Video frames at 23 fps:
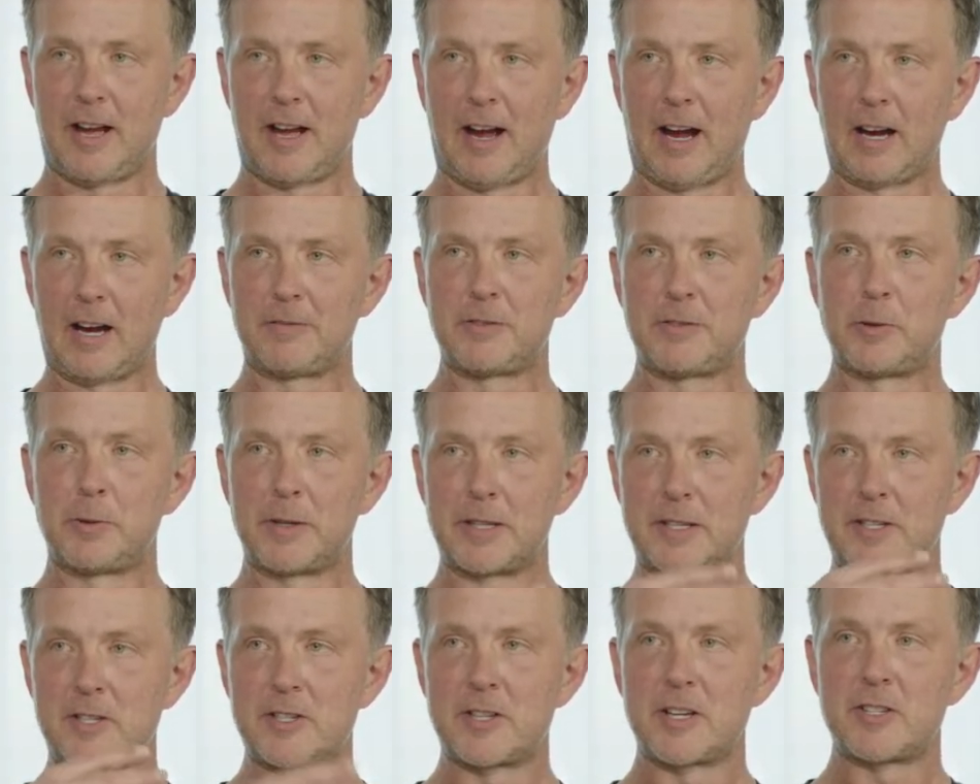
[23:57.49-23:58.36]
have to
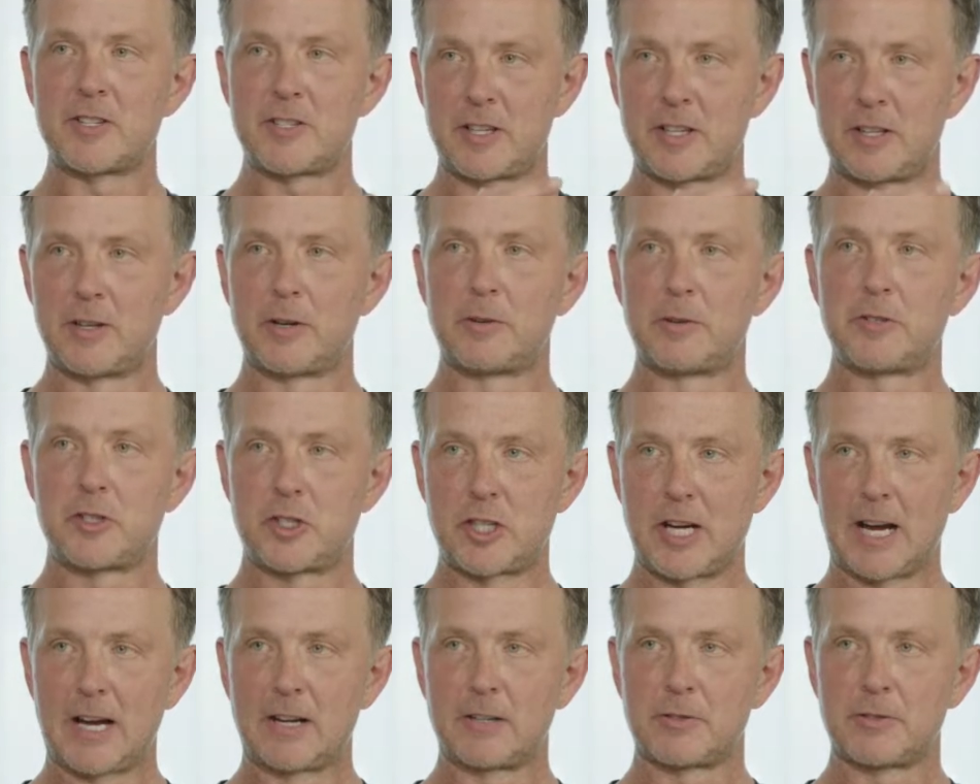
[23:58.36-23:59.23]
exist in those
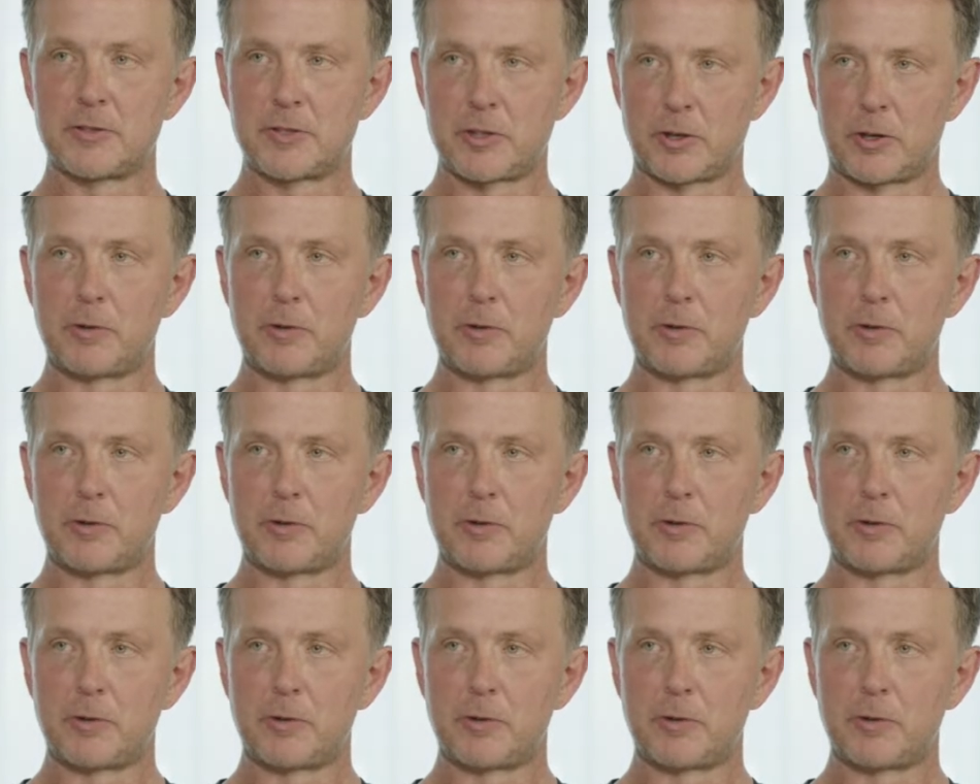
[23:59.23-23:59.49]
channels